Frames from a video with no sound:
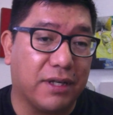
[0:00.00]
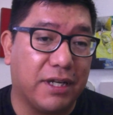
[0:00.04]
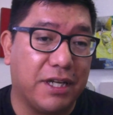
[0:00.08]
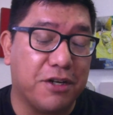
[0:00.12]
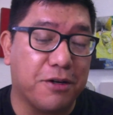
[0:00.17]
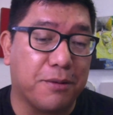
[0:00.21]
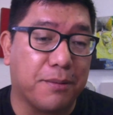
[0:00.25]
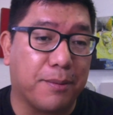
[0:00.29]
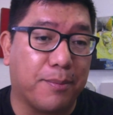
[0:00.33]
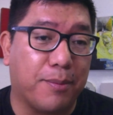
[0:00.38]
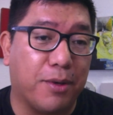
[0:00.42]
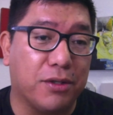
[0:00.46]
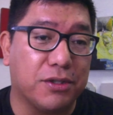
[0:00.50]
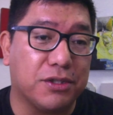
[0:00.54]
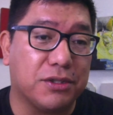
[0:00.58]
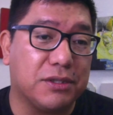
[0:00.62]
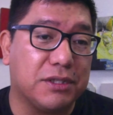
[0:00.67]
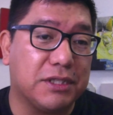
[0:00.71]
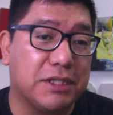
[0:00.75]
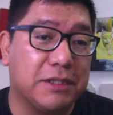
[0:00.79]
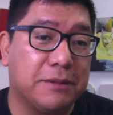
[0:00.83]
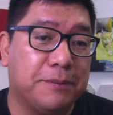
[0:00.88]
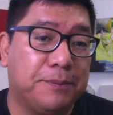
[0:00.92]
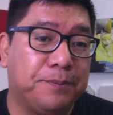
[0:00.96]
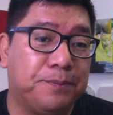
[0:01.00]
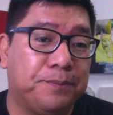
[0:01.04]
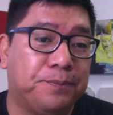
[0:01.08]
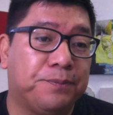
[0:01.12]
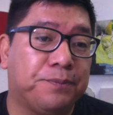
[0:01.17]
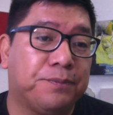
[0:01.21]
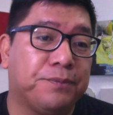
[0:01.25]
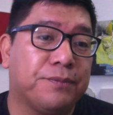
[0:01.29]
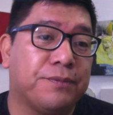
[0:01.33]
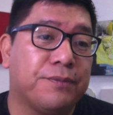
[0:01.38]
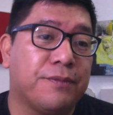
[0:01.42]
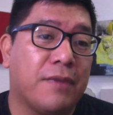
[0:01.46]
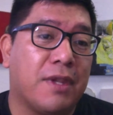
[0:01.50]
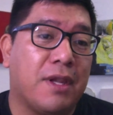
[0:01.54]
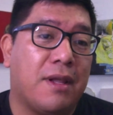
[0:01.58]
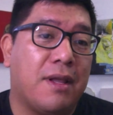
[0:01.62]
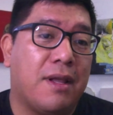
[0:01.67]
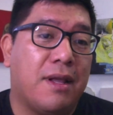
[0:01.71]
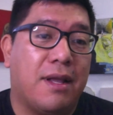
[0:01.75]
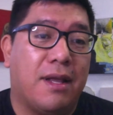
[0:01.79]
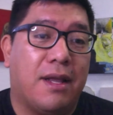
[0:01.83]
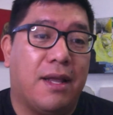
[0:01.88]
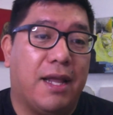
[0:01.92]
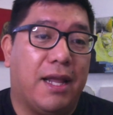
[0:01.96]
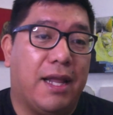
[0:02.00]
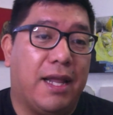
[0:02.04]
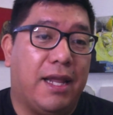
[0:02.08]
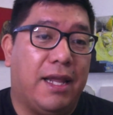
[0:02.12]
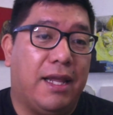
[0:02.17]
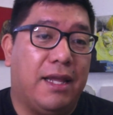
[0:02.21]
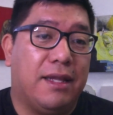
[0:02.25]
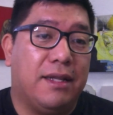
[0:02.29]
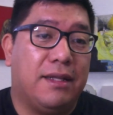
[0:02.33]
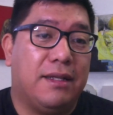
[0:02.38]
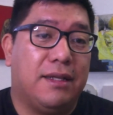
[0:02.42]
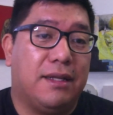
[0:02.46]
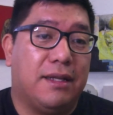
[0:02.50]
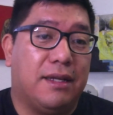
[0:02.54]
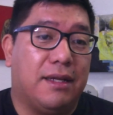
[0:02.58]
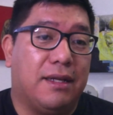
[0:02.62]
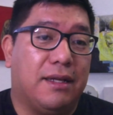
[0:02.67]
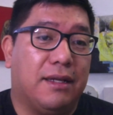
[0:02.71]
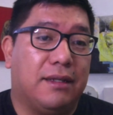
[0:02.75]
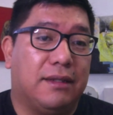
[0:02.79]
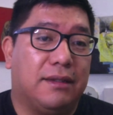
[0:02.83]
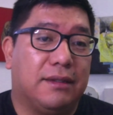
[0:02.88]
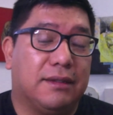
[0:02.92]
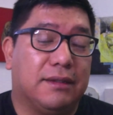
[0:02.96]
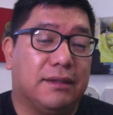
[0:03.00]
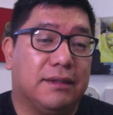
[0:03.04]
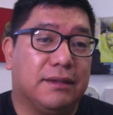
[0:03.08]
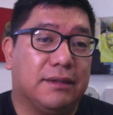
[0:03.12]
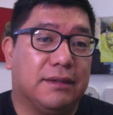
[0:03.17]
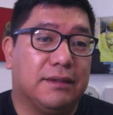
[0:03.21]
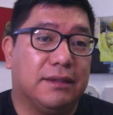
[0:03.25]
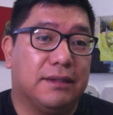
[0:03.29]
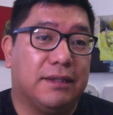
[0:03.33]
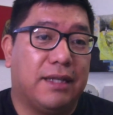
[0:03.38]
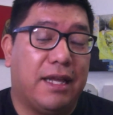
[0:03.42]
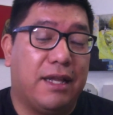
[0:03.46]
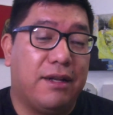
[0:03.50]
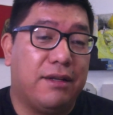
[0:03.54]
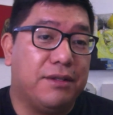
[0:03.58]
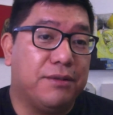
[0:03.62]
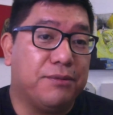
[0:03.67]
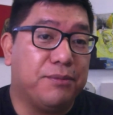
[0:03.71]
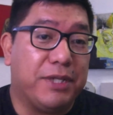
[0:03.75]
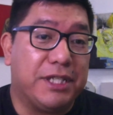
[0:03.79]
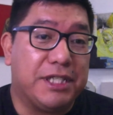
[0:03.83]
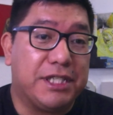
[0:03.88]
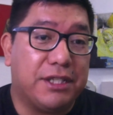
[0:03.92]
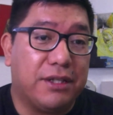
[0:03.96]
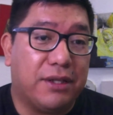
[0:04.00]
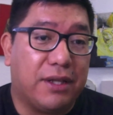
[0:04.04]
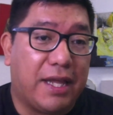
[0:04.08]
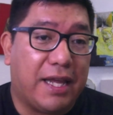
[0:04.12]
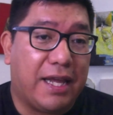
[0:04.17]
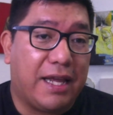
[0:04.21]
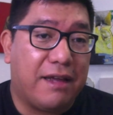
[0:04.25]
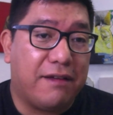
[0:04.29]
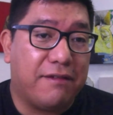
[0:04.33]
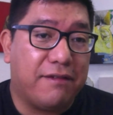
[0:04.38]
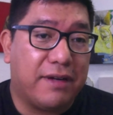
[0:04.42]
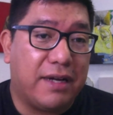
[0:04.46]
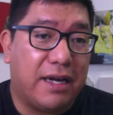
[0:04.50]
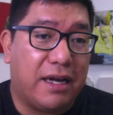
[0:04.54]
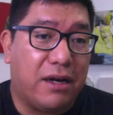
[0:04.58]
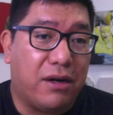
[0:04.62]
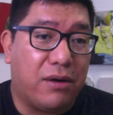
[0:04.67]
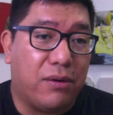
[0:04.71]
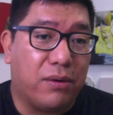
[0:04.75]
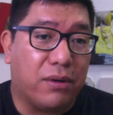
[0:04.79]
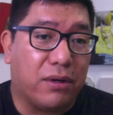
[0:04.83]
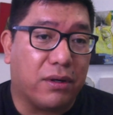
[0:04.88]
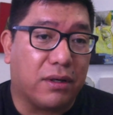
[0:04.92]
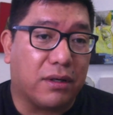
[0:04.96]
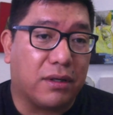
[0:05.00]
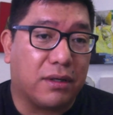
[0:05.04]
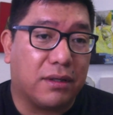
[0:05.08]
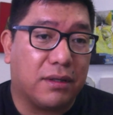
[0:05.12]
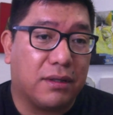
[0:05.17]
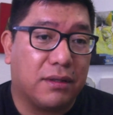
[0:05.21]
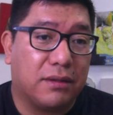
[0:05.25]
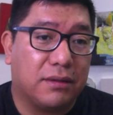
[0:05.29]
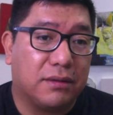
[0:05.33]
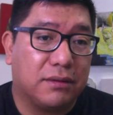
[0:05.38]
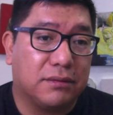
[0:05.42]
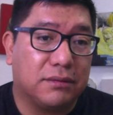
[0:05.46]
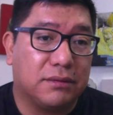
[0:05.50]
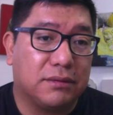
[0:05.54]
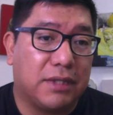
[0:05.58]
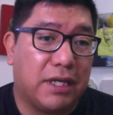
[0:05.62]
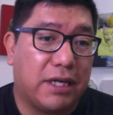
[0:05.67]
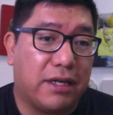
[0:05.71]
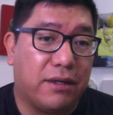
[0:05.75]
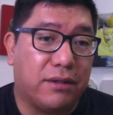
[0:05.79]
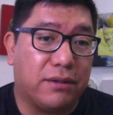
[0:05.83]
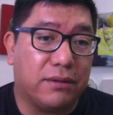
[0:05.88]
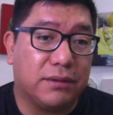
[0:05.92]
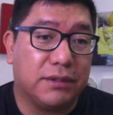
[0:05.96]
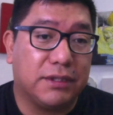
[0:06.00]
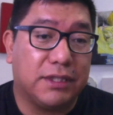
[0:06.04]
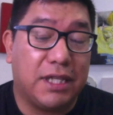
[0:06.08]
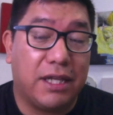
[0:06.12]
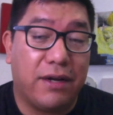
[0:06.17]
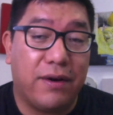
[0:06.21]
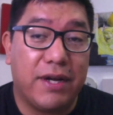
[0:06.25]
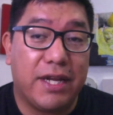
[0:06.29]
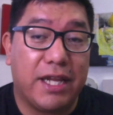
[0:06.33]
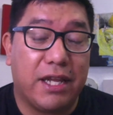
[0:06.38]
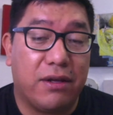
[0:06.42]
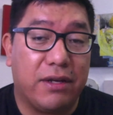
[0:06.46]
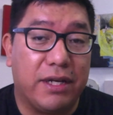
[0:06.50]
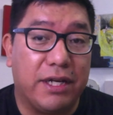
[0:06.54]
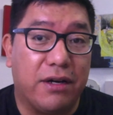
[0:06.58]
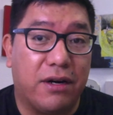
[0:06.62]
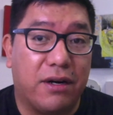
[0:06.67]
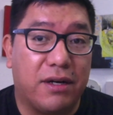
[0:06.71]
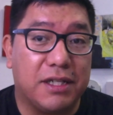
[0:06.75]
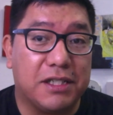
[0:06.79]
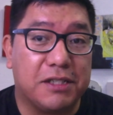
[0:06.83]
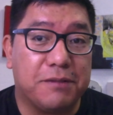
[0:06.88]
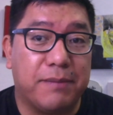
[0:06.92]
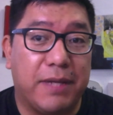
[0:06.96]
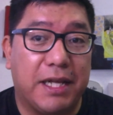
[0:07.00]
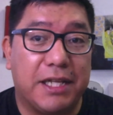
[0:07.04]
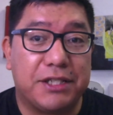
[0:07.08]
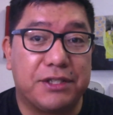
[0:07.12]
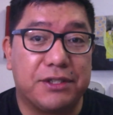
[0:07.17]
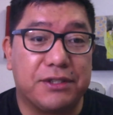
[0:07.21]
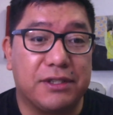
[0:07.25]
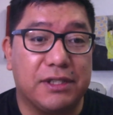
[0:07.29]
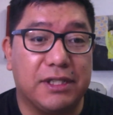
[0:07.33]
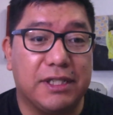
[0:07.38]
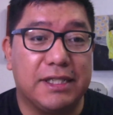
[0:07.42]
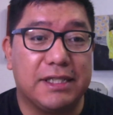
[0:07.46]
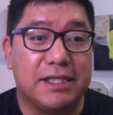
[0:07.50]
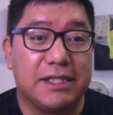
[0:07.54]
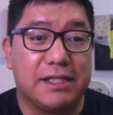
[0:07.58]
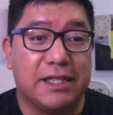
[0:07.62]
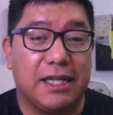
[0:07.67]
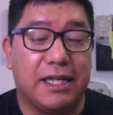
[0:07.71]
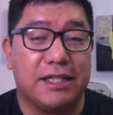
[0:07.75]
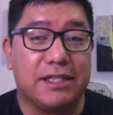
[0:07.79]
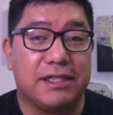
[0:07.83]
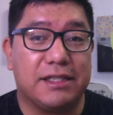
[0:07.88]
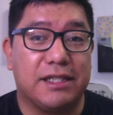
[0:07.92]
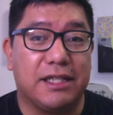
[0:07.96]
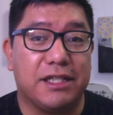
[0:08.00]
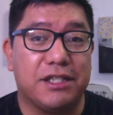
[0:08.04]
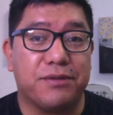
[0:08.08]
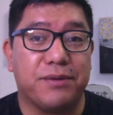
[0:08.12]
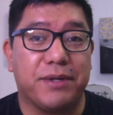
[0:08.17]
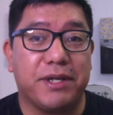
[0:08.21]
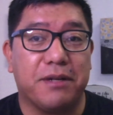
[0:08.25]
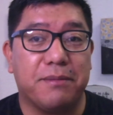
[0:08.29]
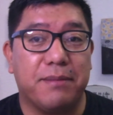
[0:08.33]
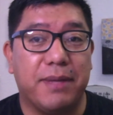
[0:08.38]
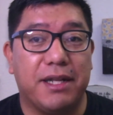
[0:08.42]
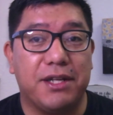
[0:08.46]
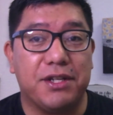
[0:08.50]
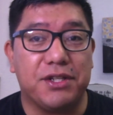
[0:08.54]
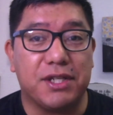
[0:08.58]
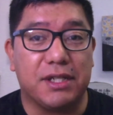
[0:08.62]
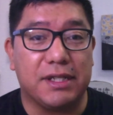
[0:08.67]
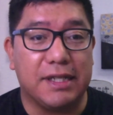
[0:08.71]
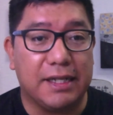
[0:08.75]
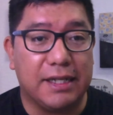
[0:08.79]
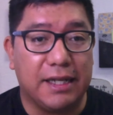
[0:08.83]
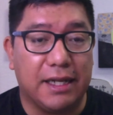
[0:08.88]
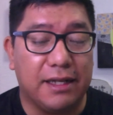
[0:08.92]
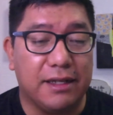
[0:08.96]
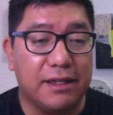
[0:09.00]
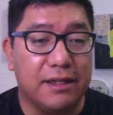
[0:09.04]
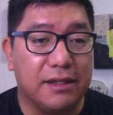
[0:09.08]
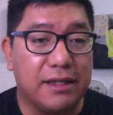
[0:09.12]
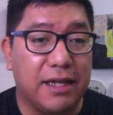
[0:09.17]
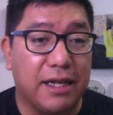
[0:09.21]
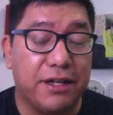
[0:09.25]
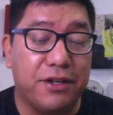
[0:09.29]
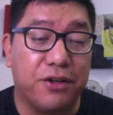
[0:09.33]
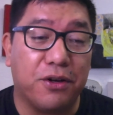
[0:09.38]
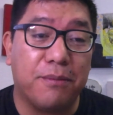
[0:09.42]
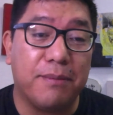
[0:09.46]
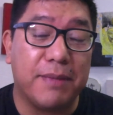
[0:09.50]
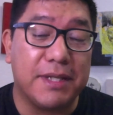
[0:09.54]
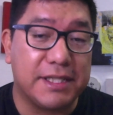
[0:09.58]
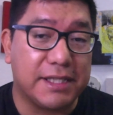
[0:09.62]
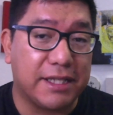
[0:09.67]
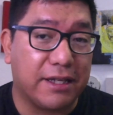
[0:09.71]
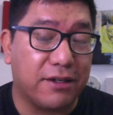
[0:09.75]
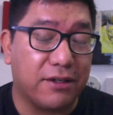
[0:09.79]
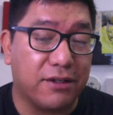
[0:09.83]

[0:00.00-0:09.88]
your proposals. And we still have our Tulare County Artist Master List, as Rita mentioned. And don't miss out on